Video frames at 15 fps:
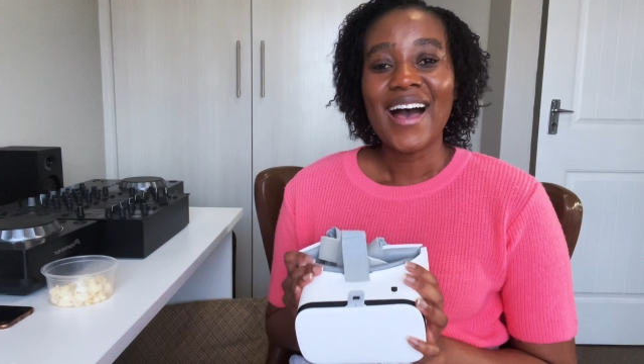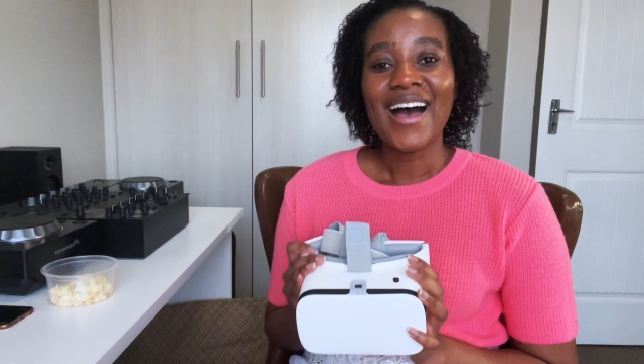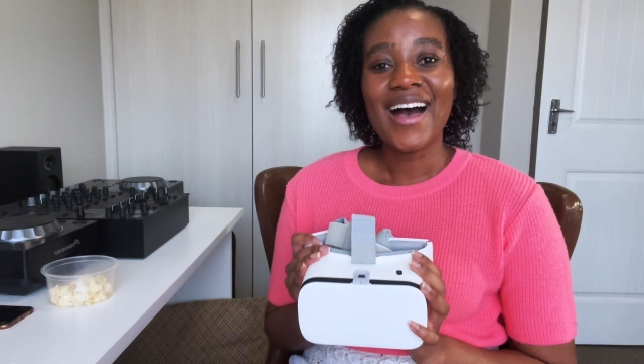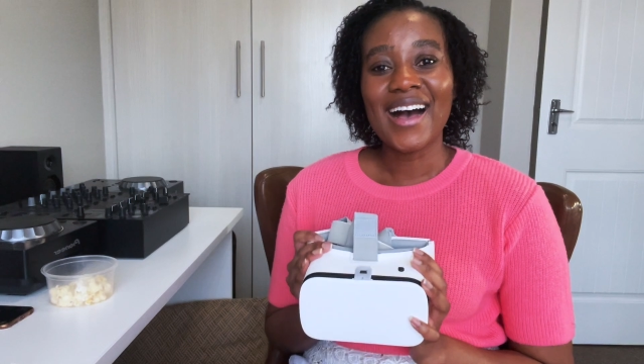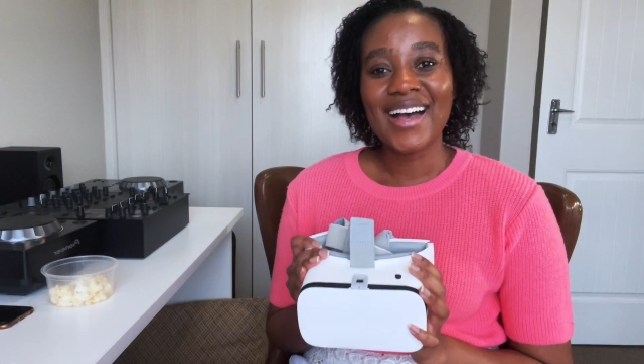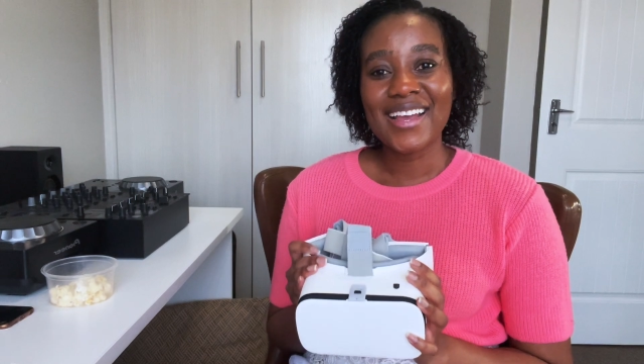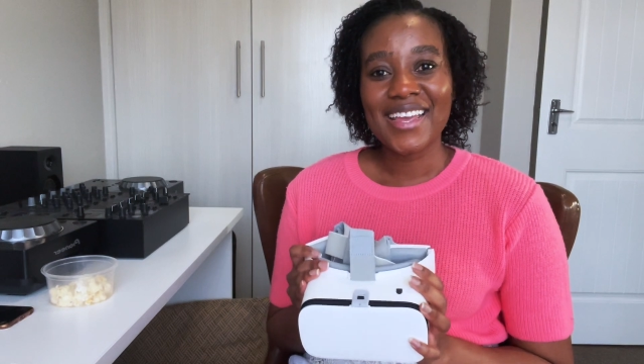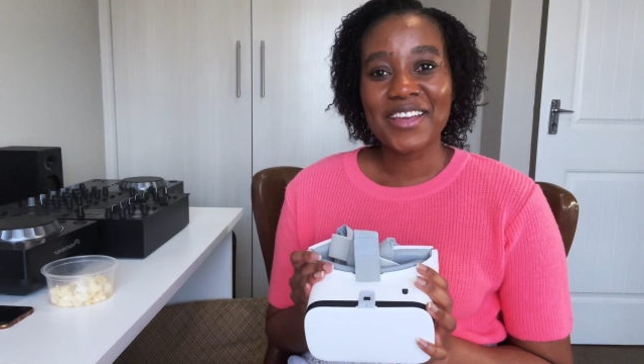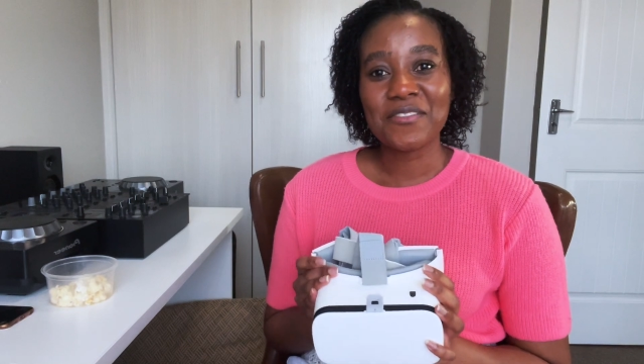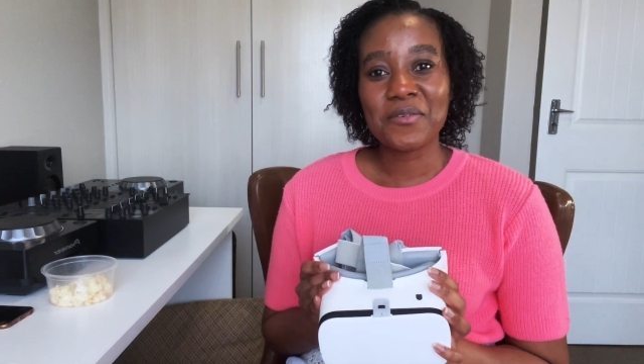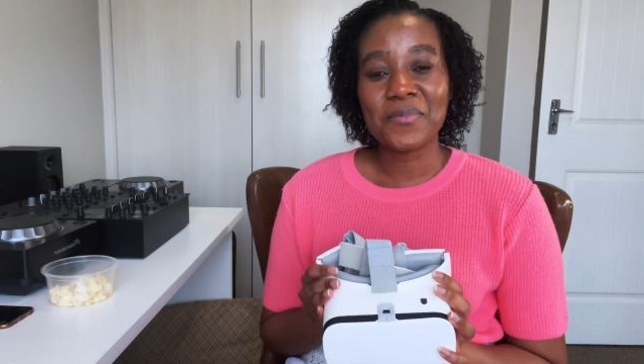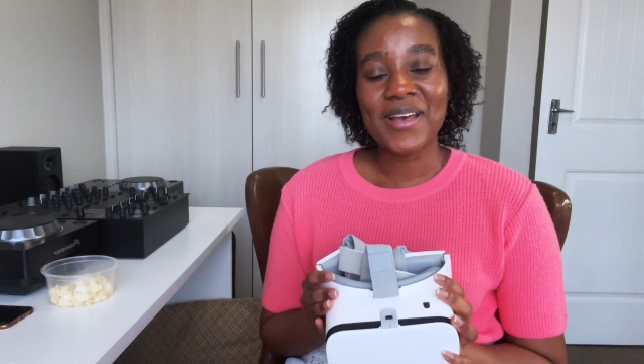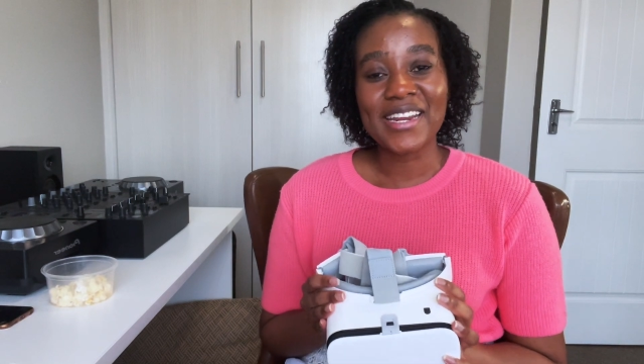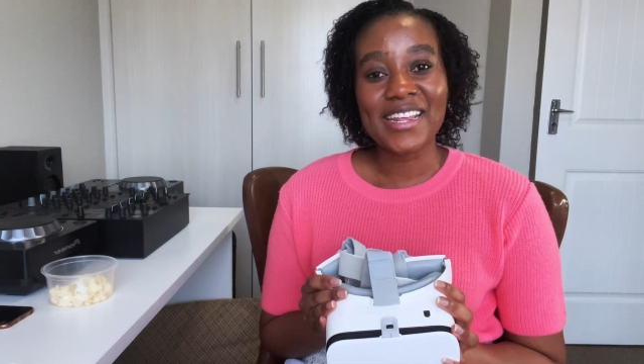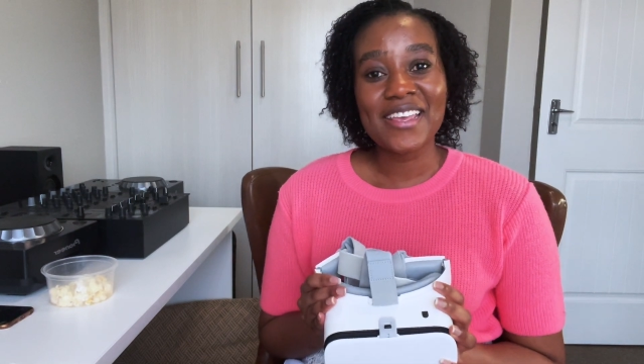Hi
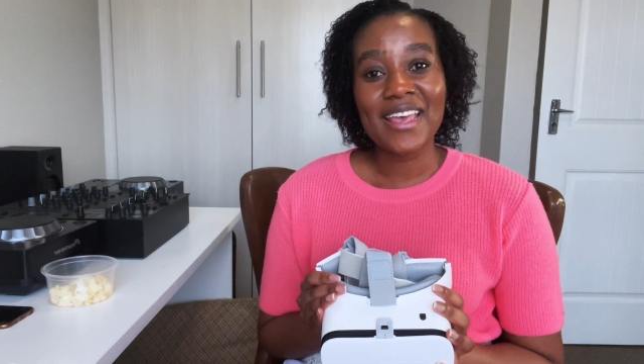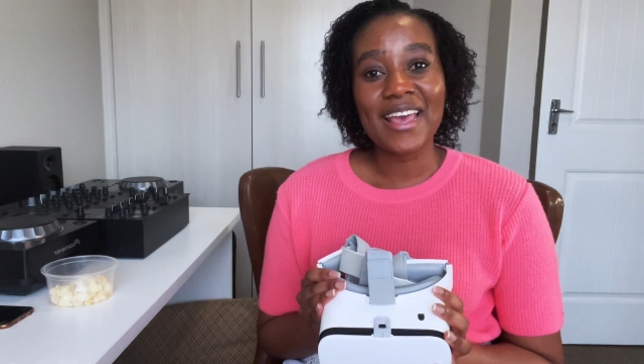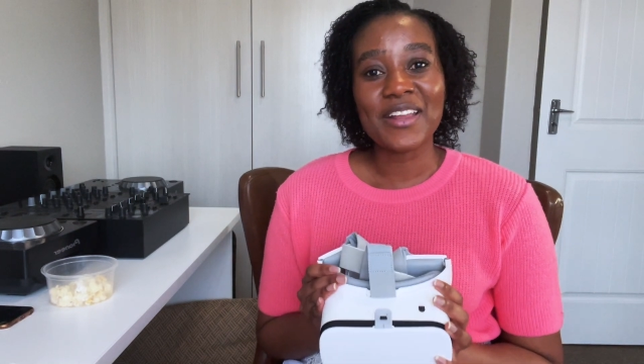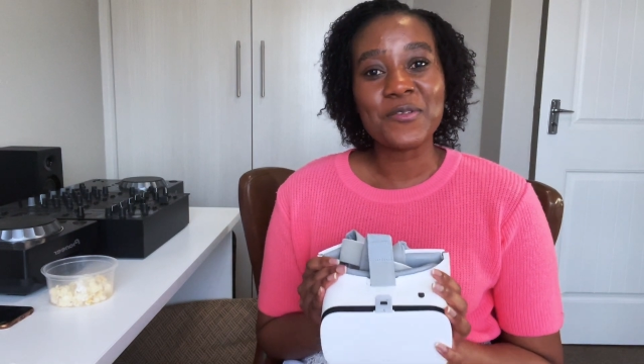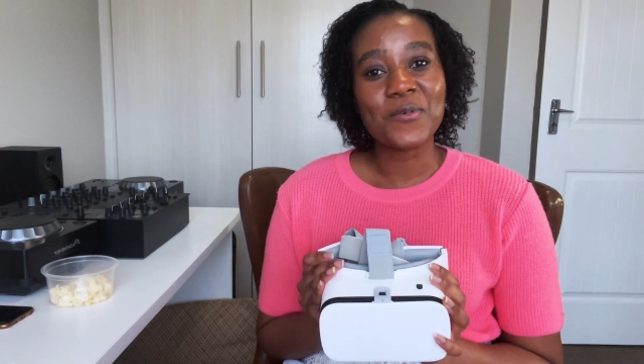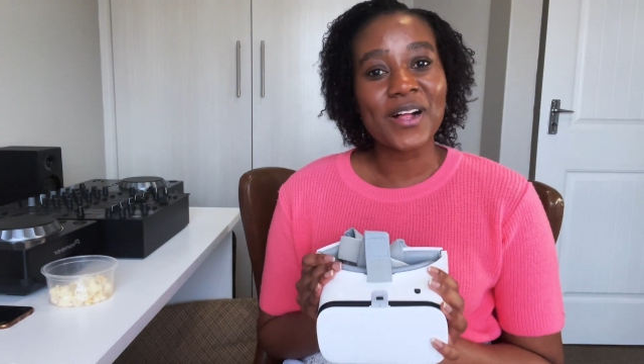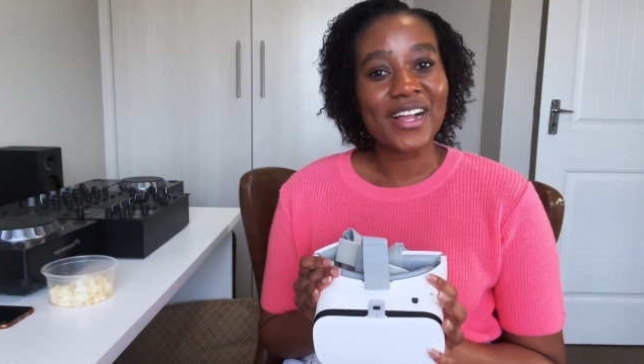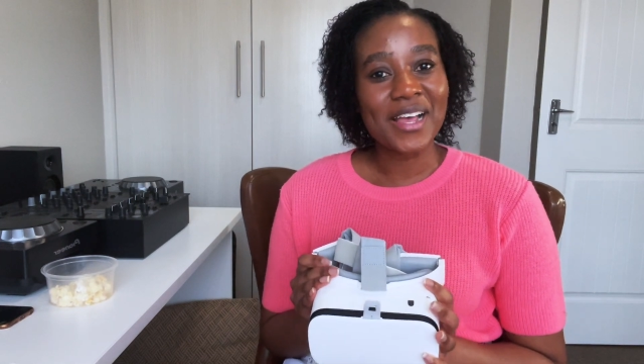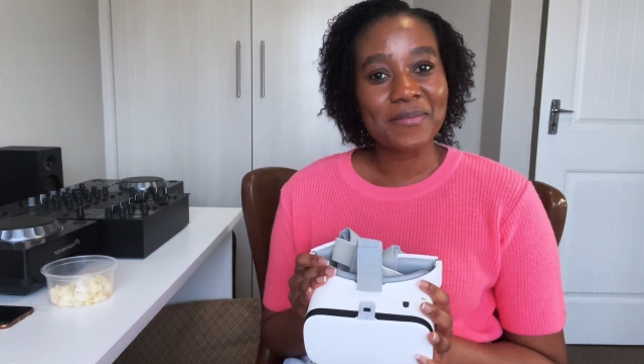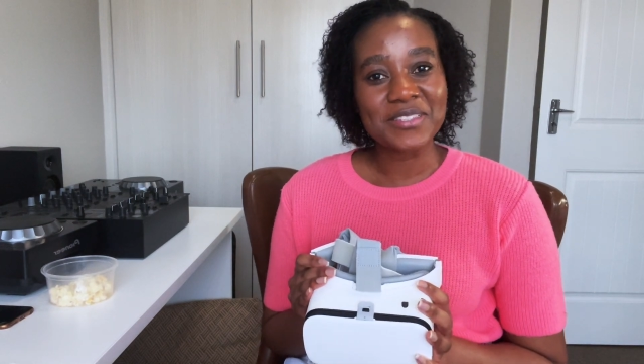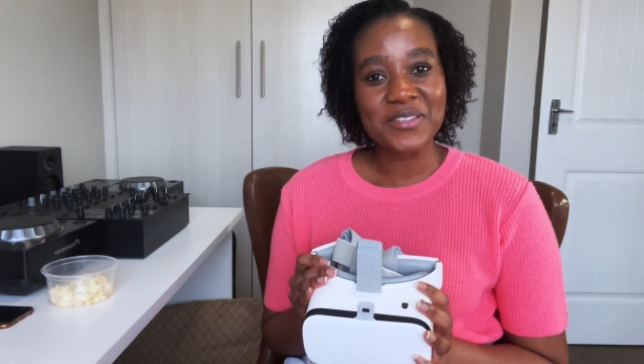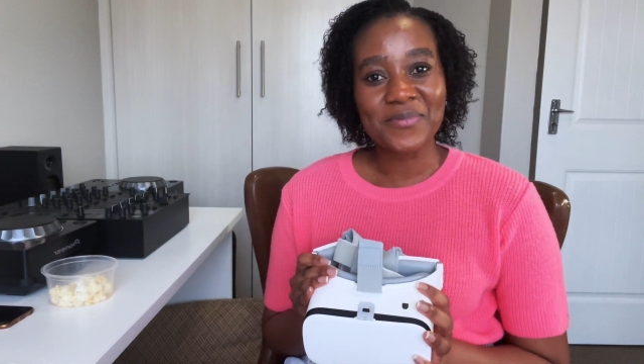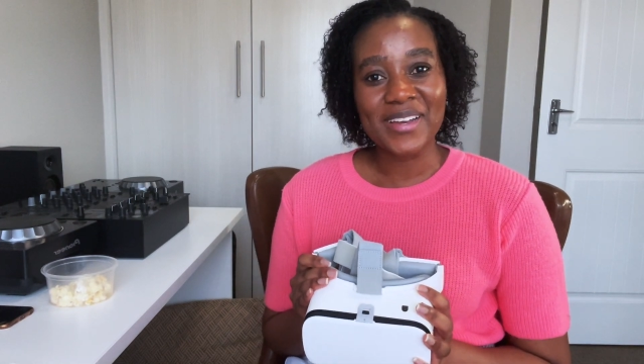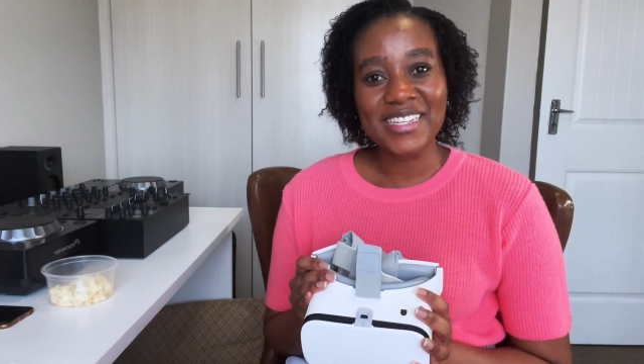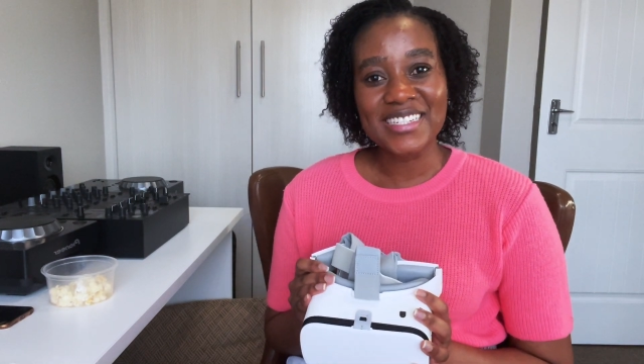everybody and welcome
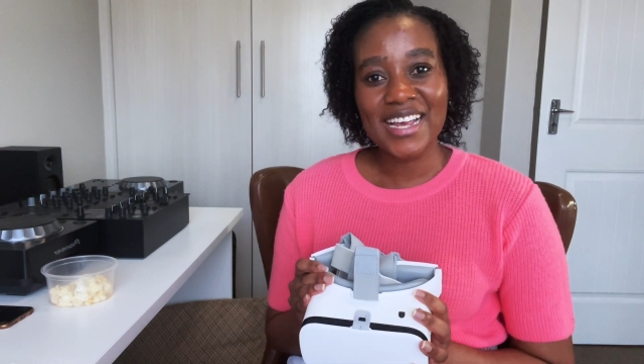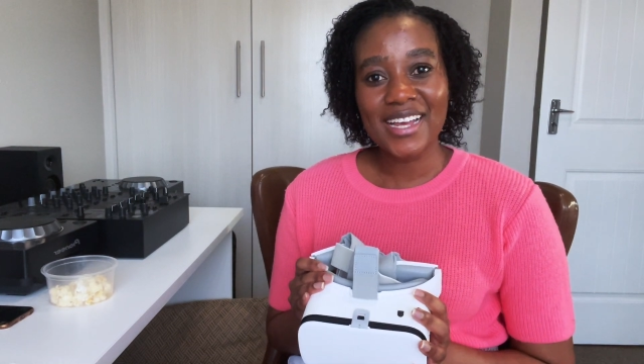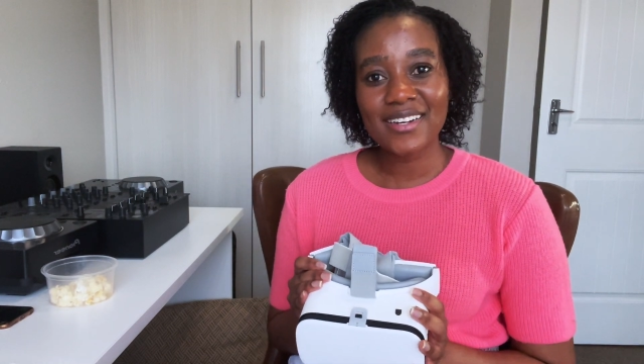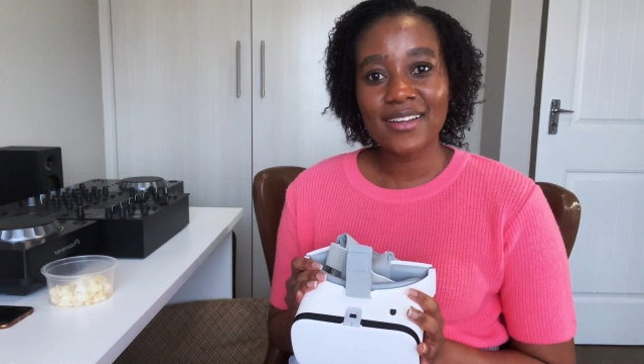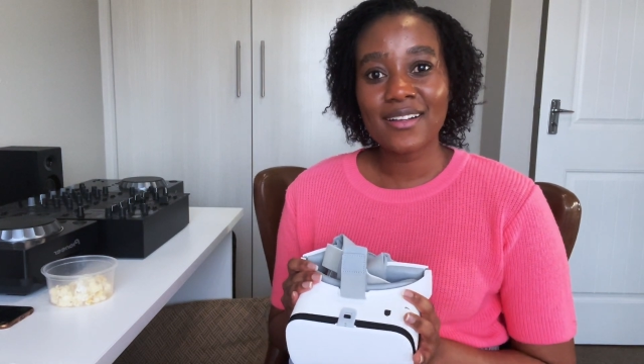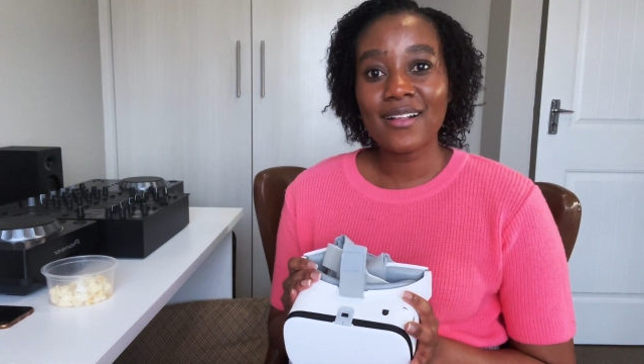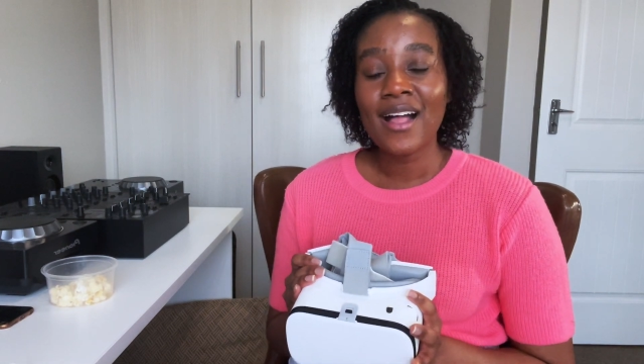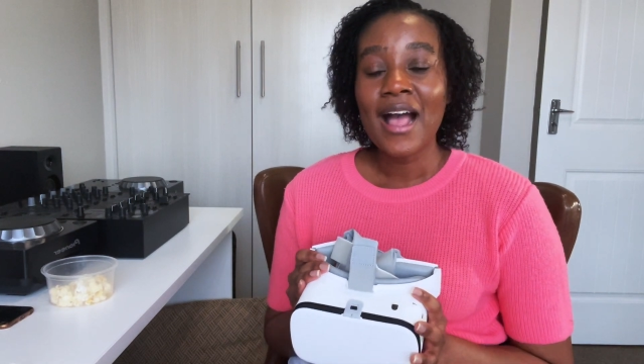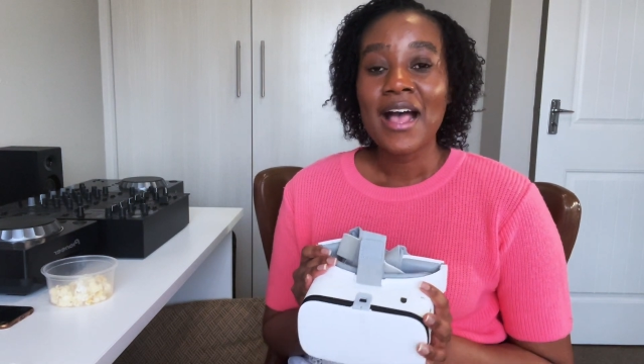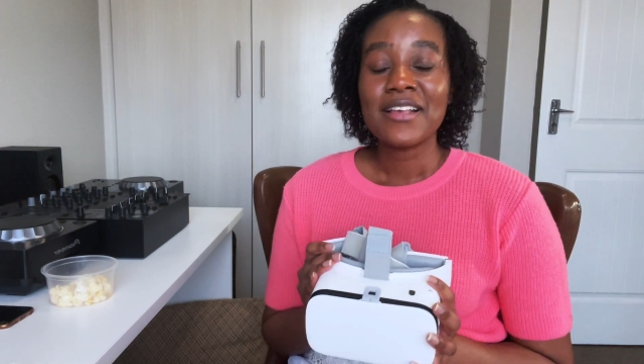to my channel.